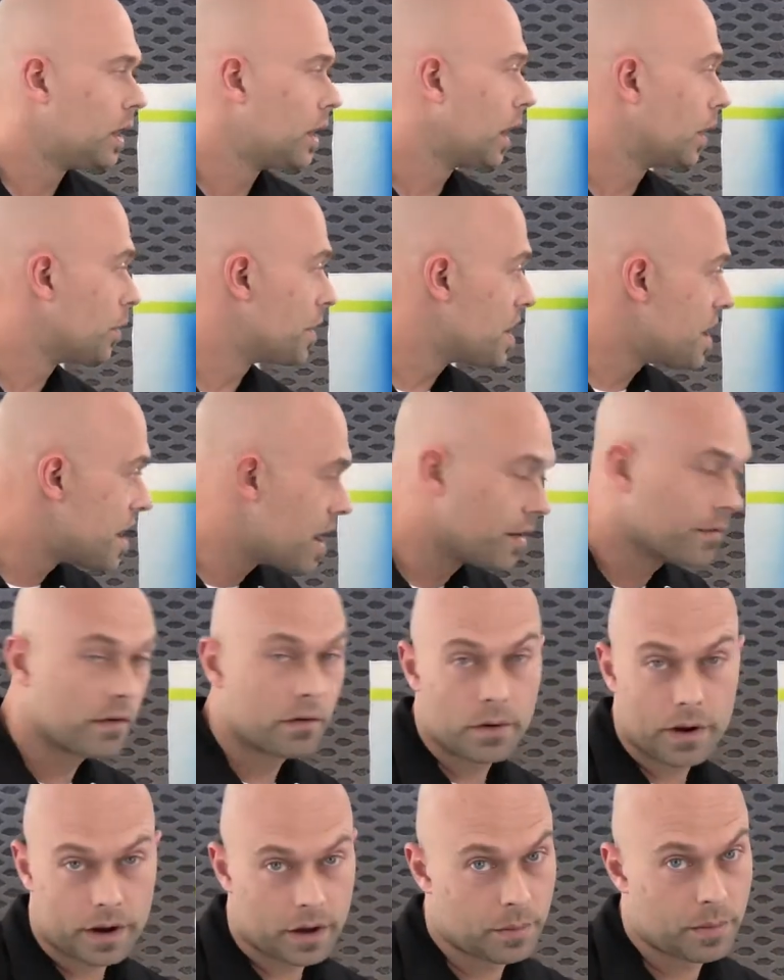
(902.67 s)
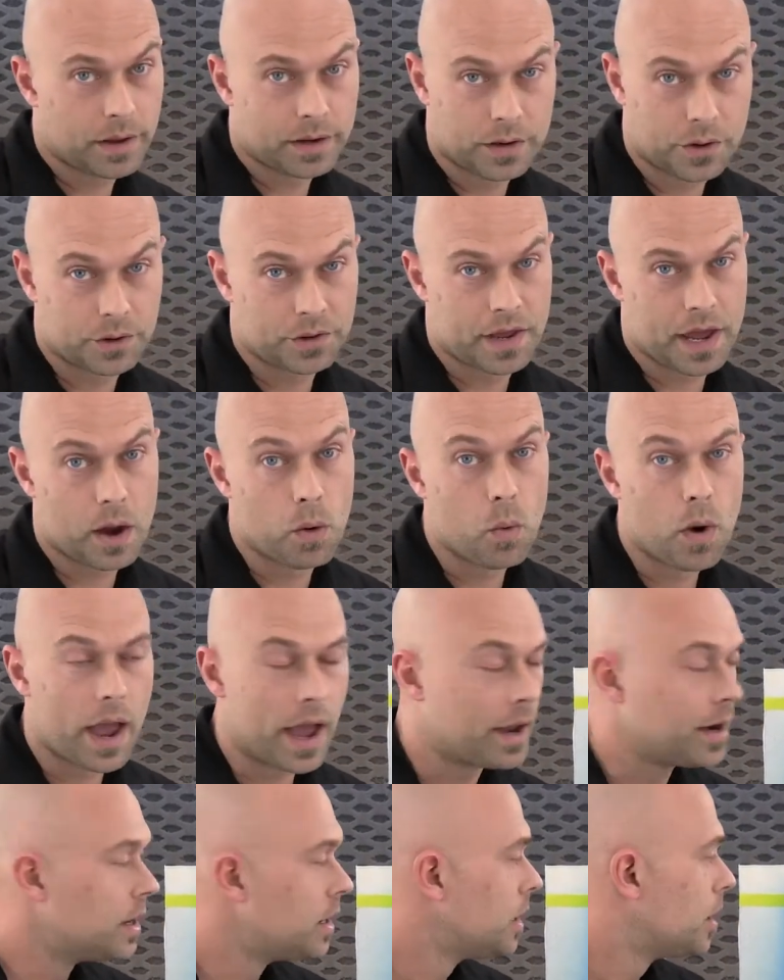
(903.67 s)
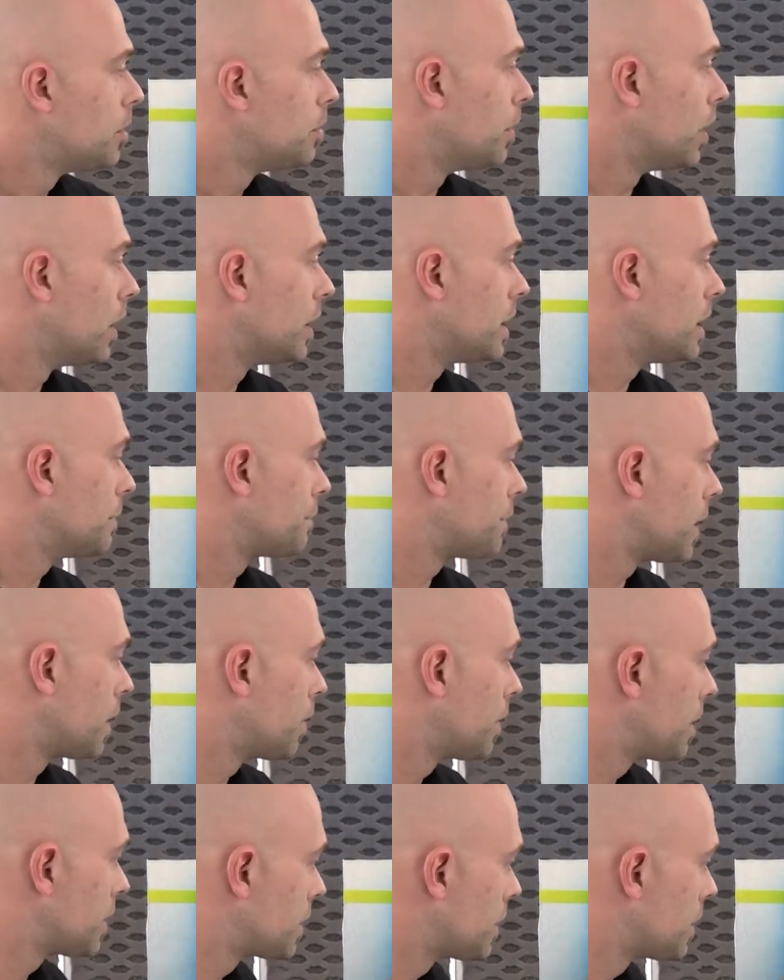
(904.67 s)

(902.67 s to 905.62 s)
I would never recommend going that wet, but if I were to